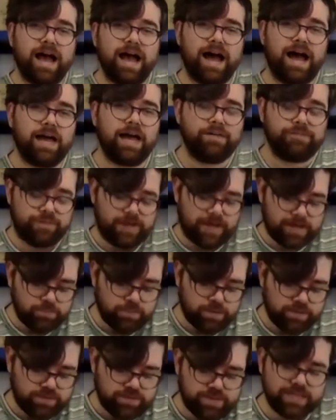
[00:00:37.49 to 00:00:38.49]
I find
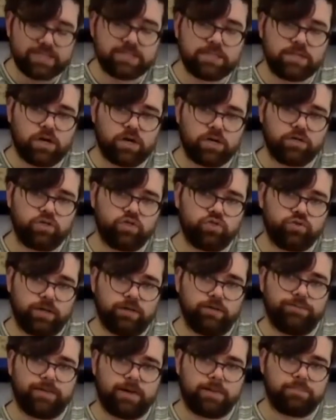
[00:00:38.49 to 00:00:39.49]
with this cotton
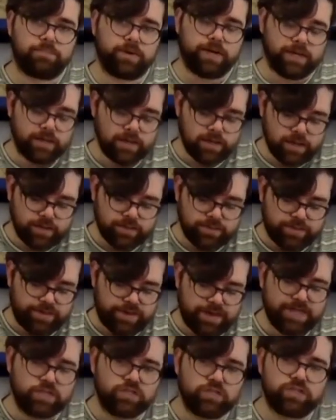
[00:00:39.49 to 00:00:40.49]
drill fabric
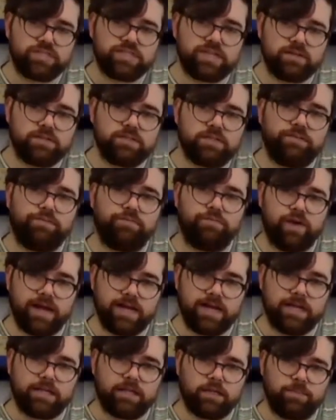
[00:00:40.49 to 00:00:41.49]
that it does tend to fray a
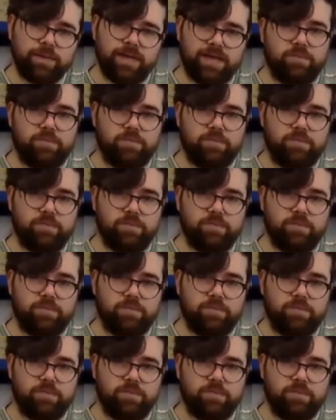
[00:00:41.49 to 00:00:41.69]
little bit.